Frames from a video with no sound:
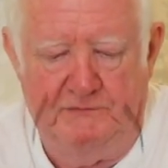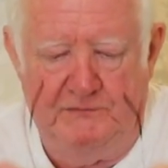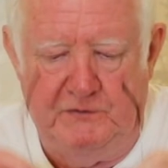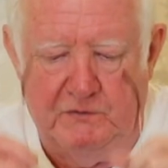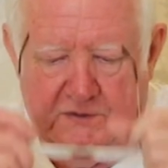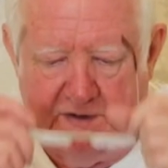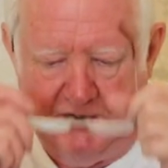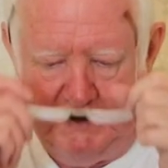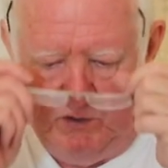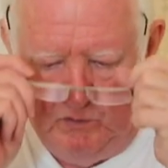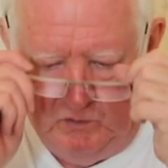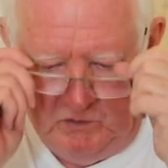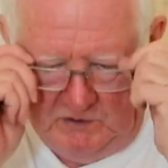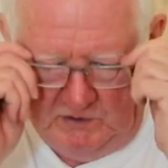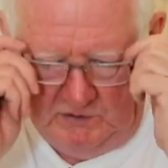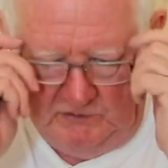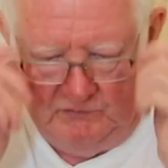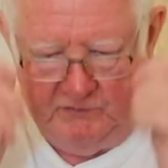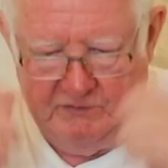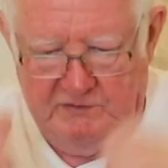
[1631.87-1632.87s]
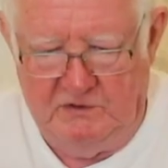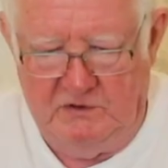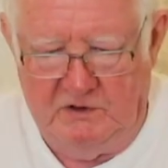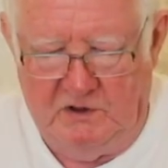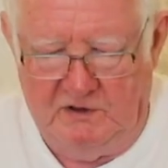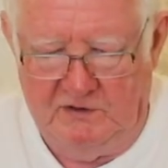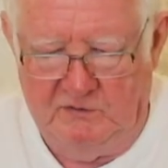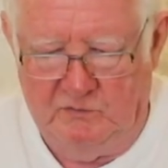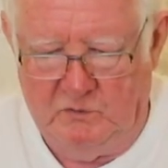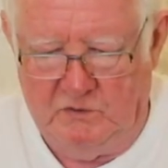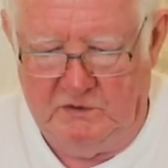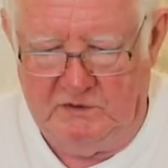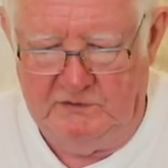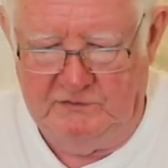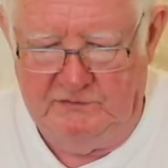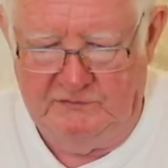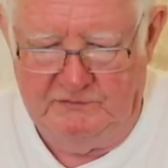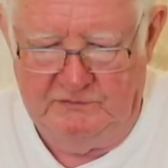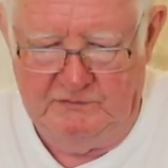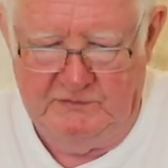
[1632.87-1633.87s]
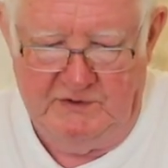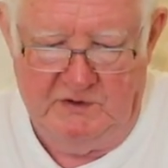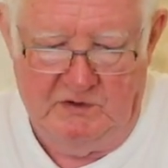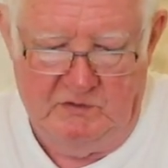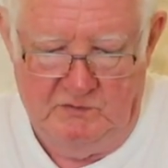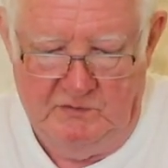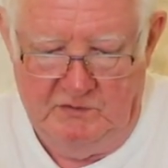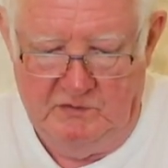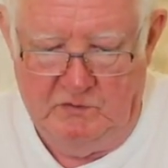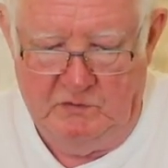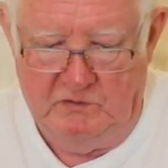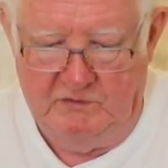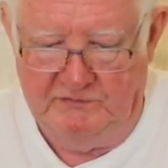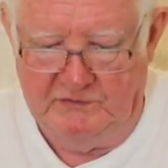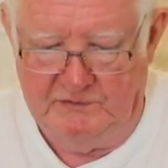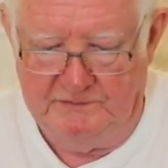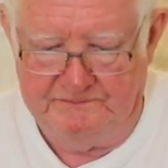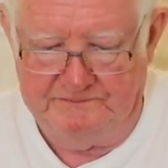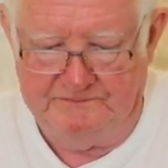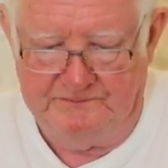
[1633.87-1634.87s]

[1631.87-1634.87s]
few key words with the Nine of Wands. They are with all of them.